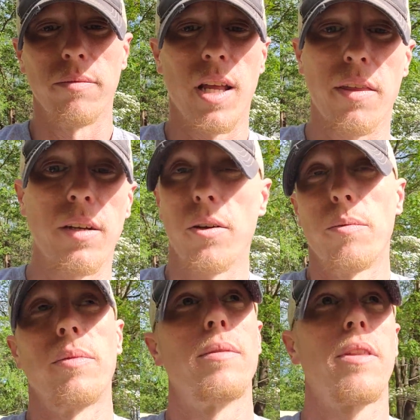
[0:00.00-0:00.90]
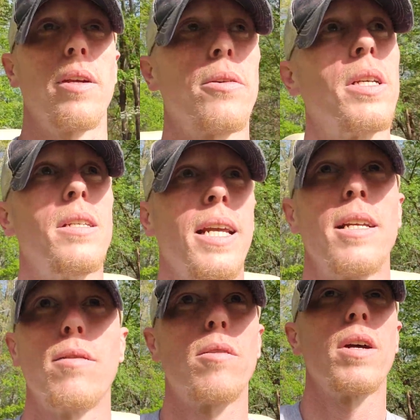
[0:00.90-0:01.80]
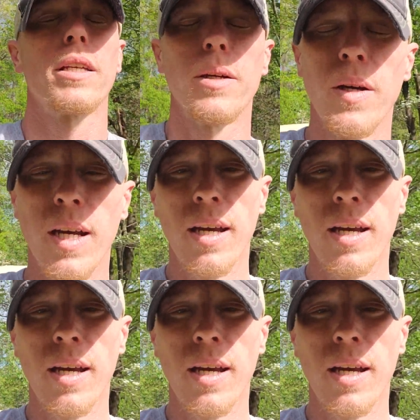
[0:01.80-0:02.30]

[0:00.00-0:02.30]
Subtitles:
nothing, or in theory negative R value.